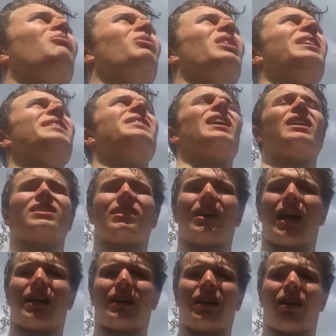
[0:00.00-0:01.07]
and release
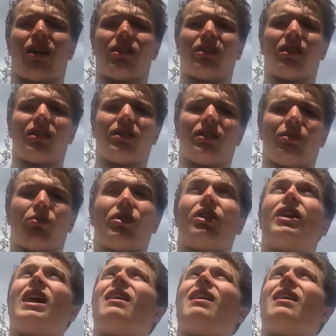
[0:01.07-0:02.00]
antioxidants without